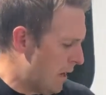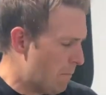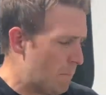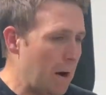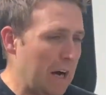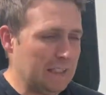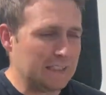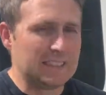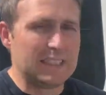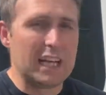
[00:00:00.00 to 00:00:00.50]

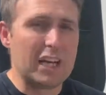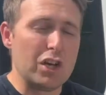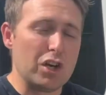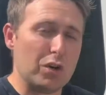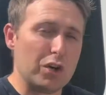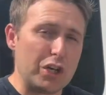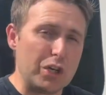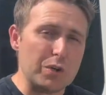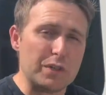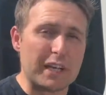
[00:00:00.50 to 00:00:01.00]
But say you're
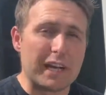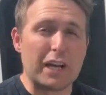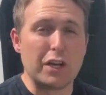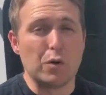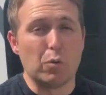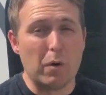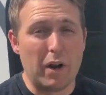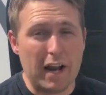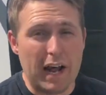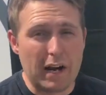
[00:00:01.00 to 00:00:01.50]
using it and
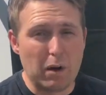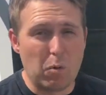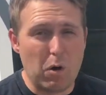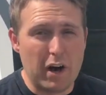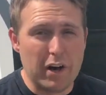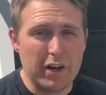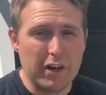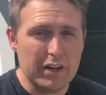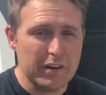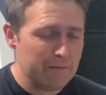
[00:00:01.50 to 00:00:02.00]
you run out of
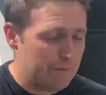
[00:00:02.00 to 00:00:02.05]
water,